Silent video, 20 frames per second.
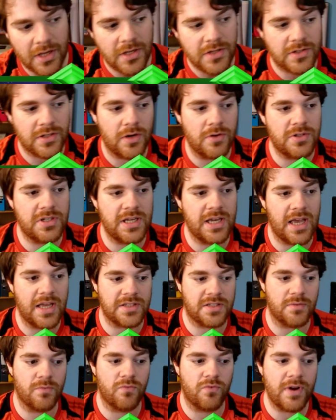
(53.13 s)
So she
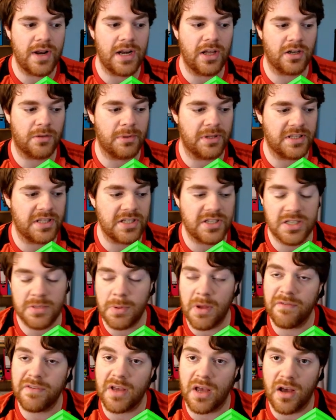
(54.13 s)
has some really good abilities. She's
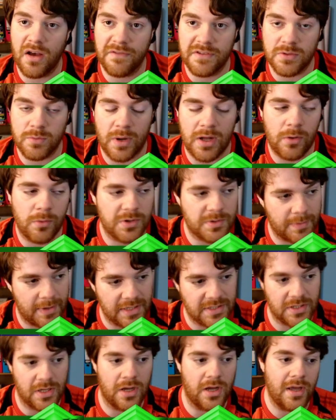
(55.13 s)
above curve as well, which
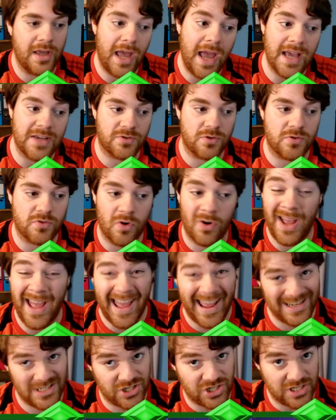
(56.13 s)
makes her extra strong,
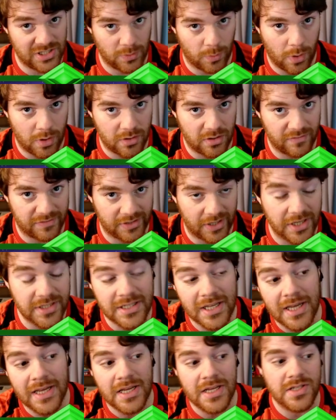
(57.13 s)
and she's a Warrior of
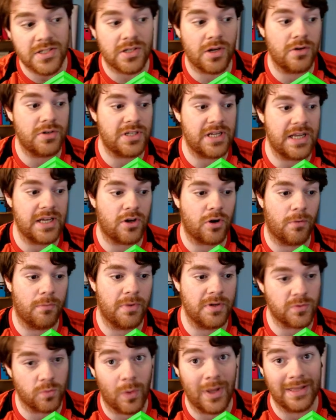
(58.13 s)
Light, so she
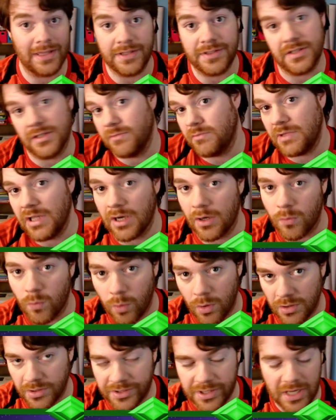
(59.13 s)
combos well into,
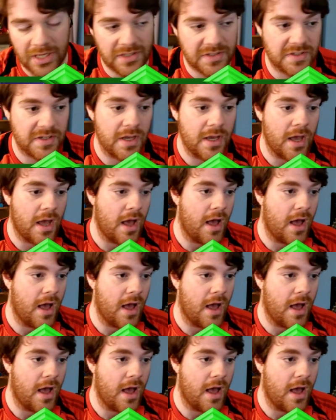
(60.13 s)
wall decks.